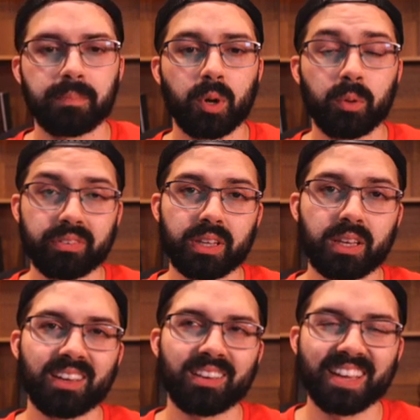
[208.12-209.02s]

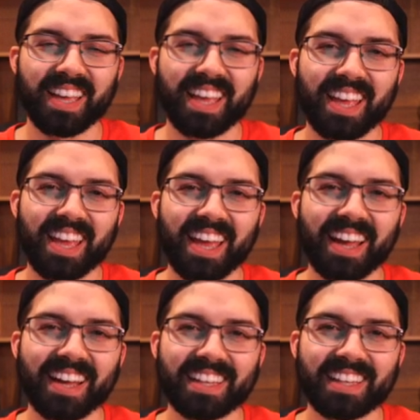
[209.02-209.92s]
hopefully,
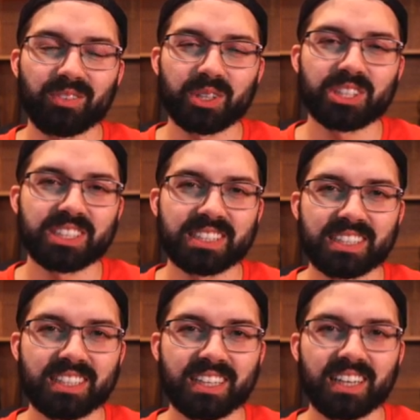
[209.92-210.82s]
which is
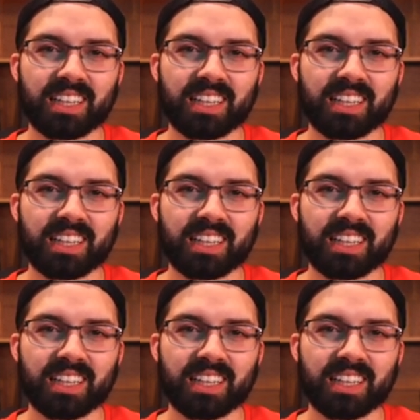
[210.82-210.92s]
the